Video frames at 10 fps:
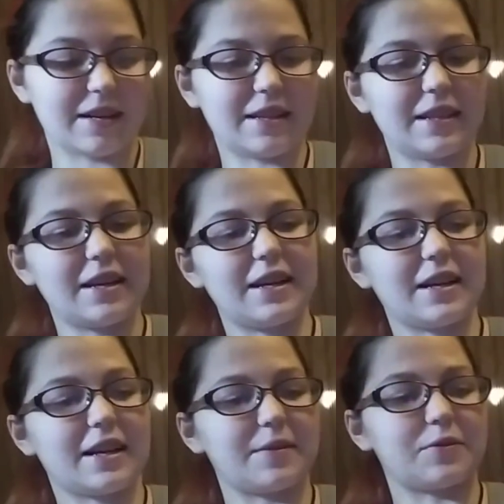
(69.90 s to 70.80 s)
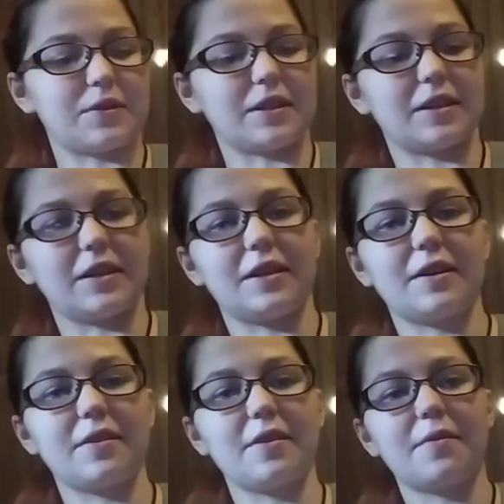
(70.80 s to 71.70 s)
And then it comes with a
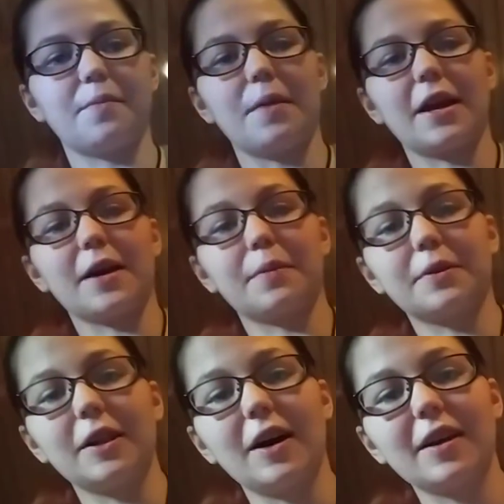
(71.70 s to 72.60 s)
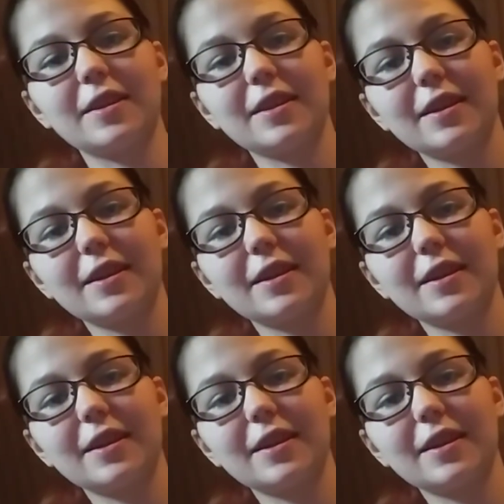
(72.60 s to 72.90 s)
makeup cloth.